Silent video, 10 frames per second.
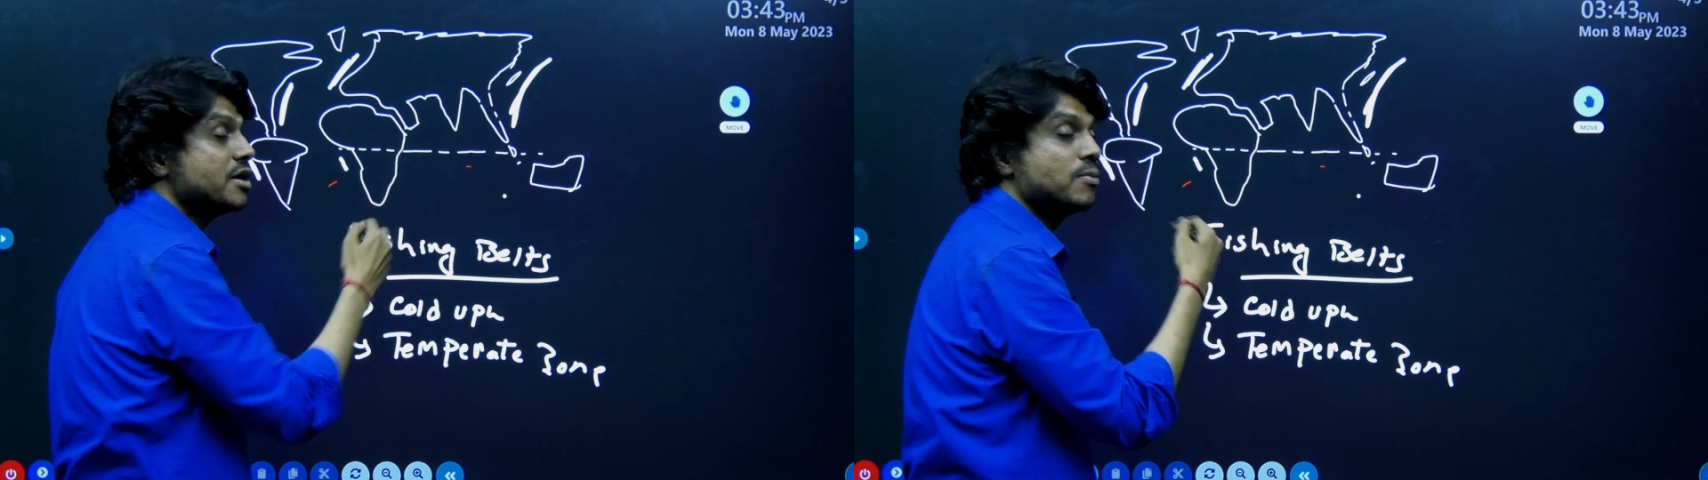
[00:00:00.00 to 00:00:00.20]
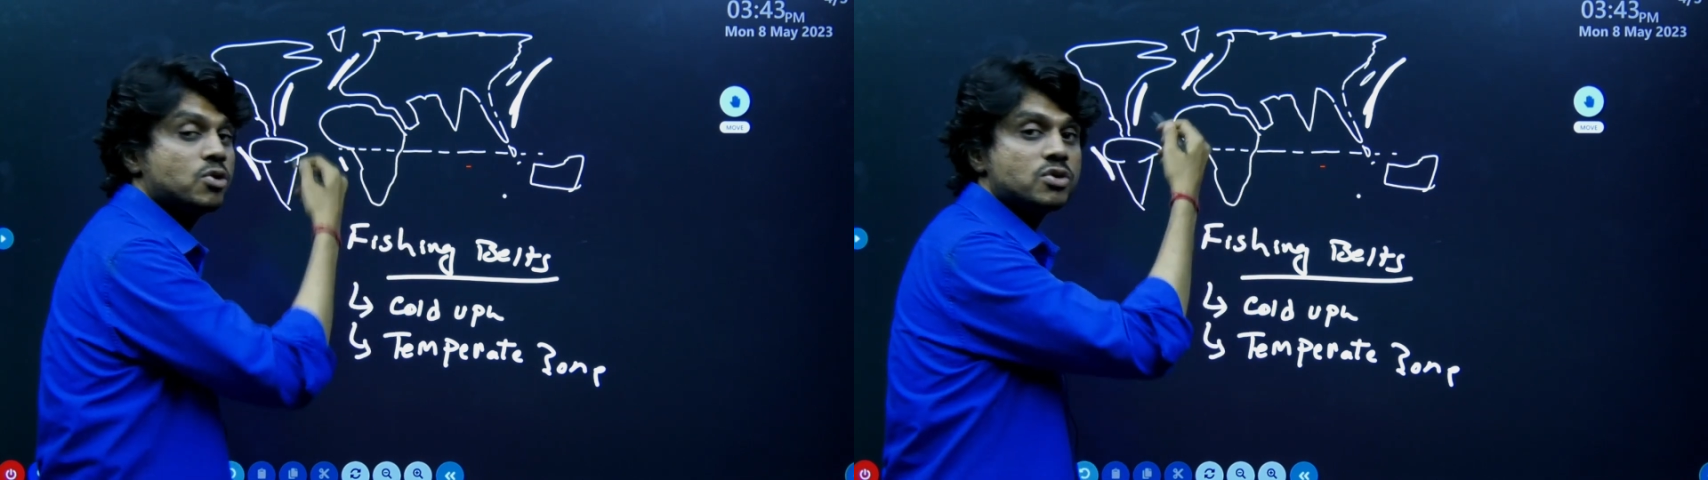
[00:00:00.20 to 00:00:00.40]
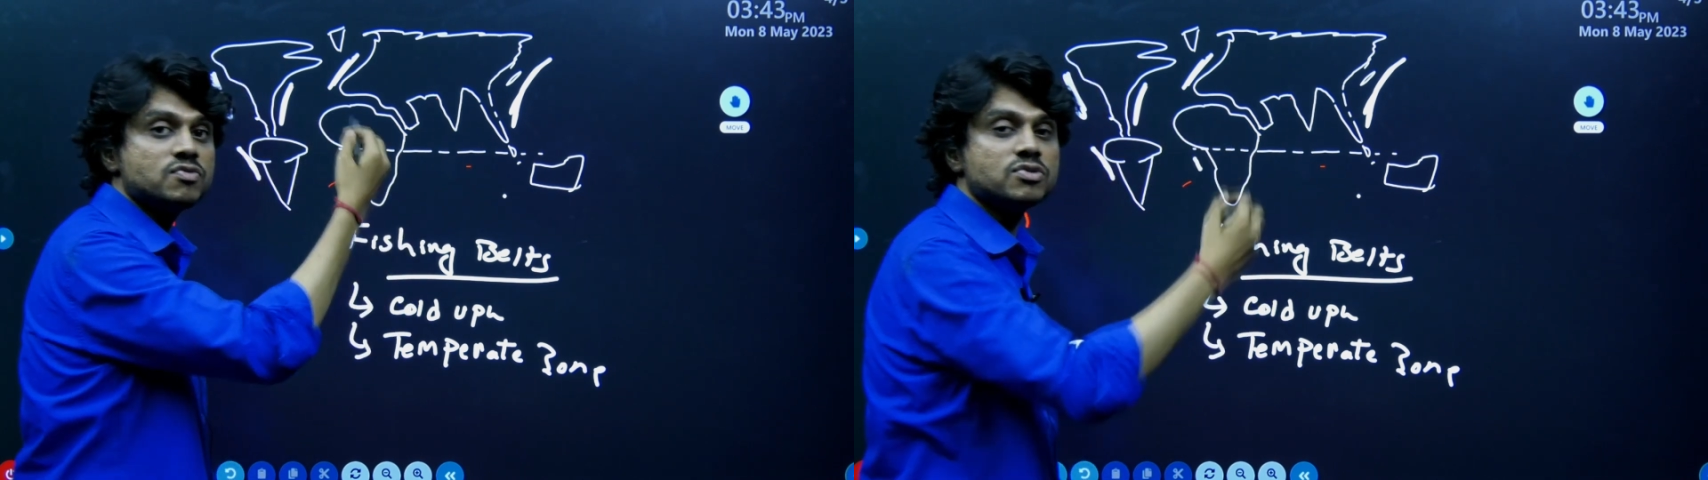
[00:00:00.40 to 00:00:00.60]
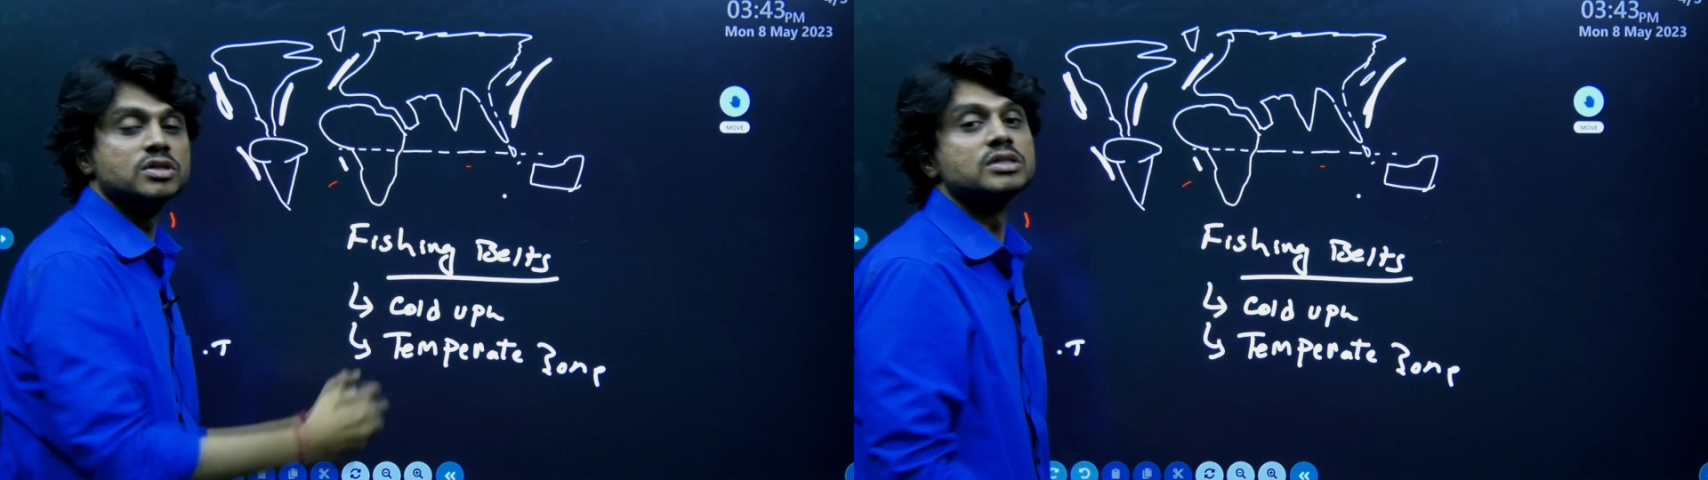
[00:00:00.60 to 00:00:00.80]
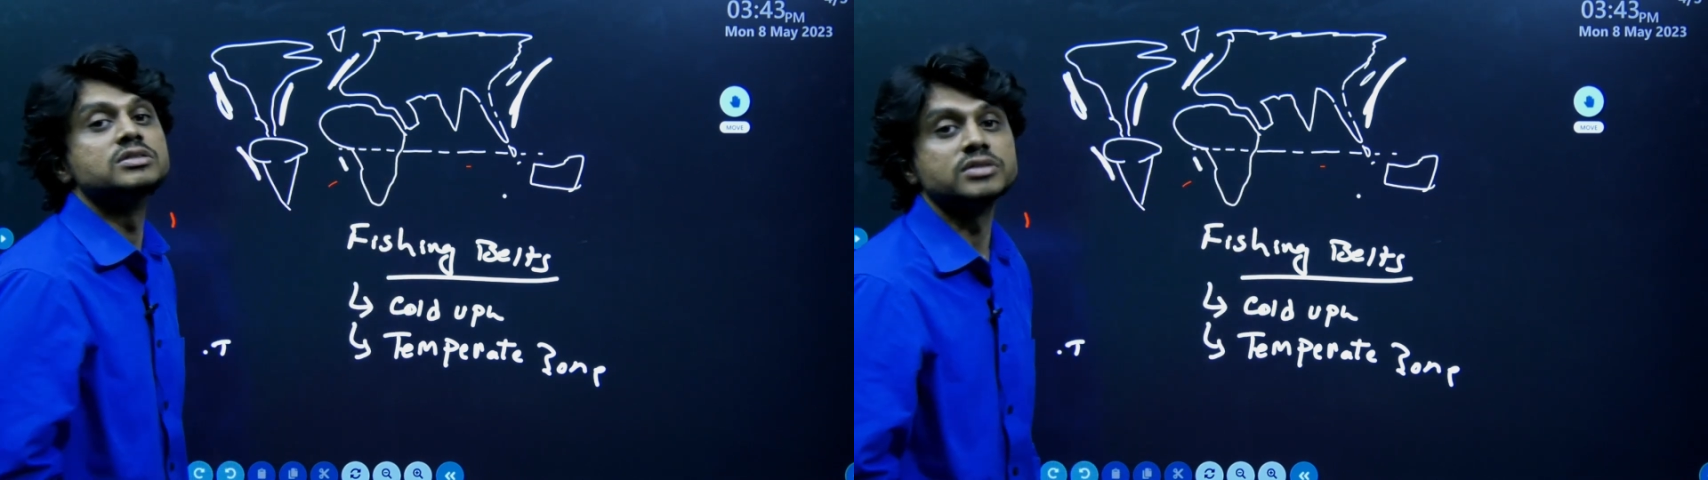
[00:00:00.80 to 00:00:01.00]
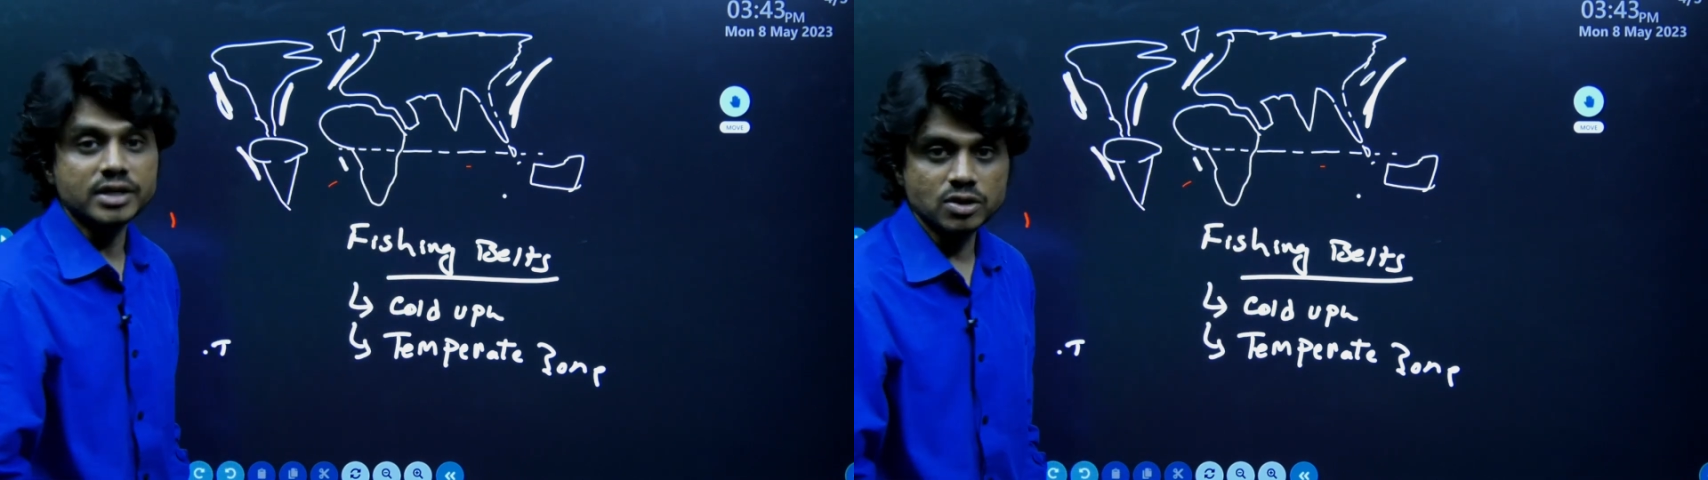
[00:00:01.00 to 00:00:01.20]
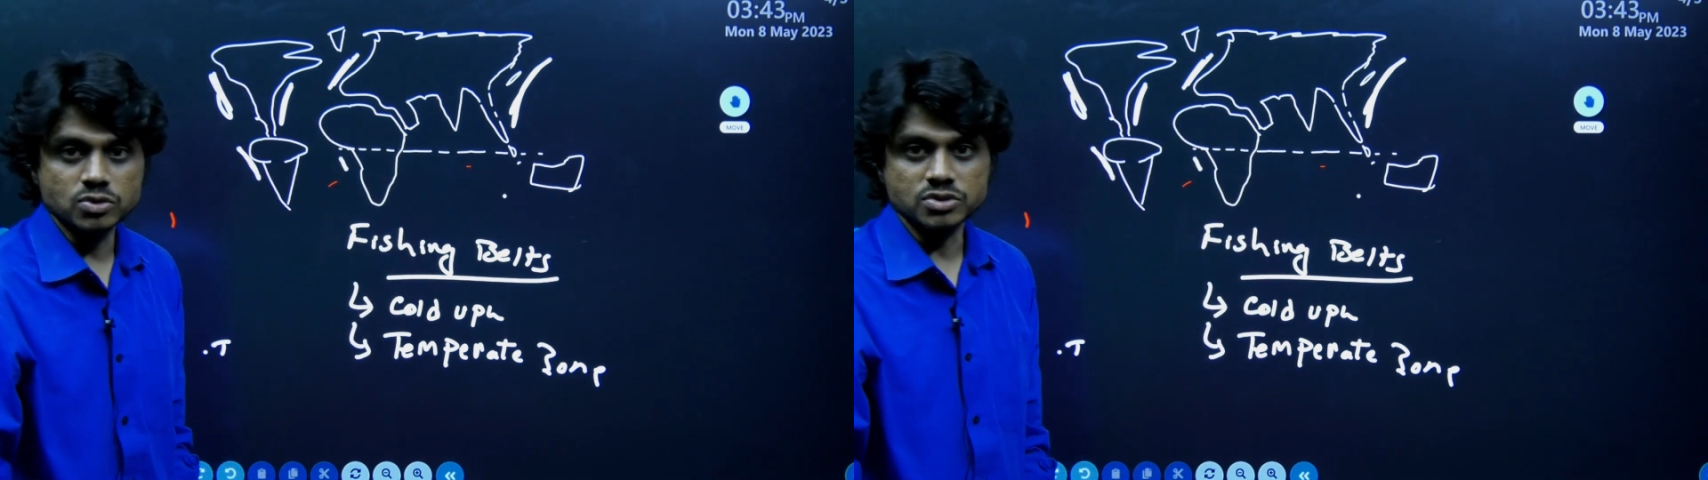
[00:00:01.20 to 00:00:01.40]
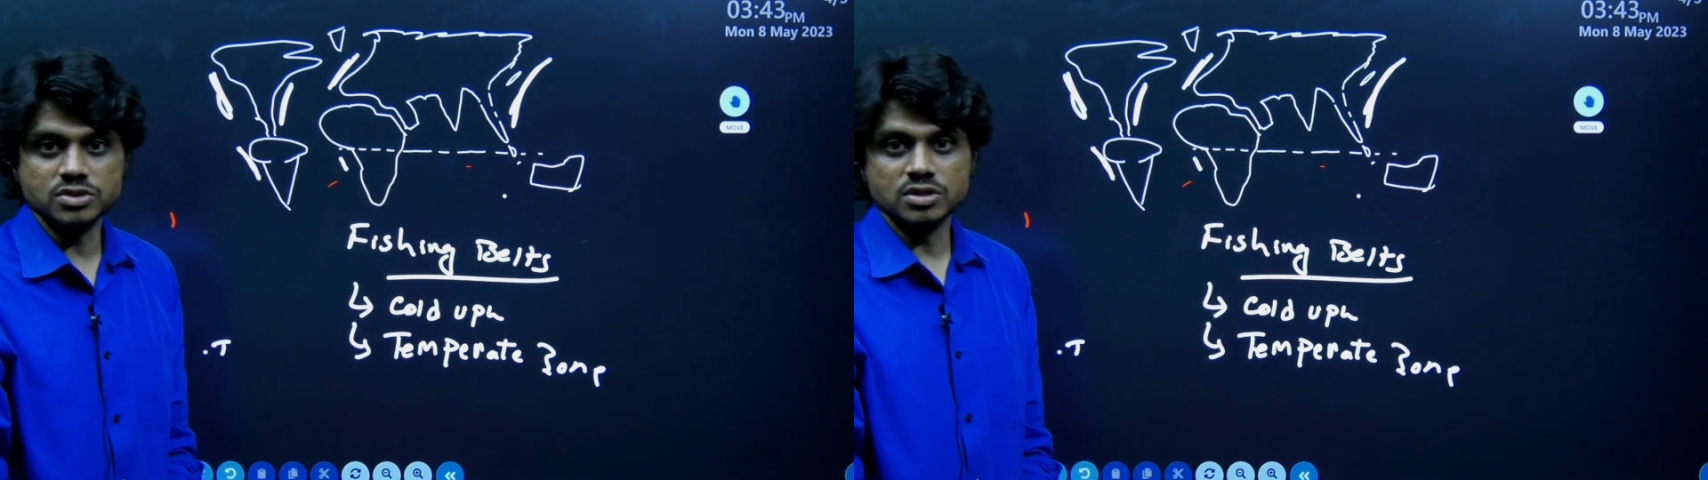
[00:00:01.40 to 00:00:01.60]
amount of
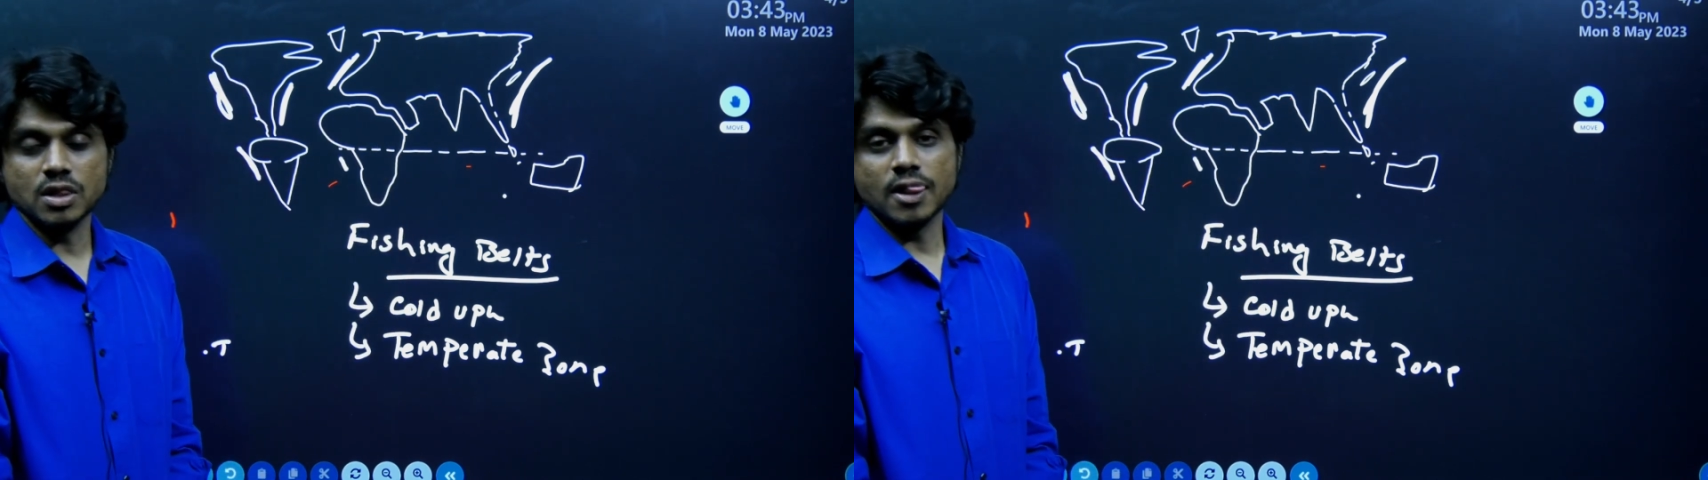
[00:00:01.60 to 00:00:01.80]
cyclones,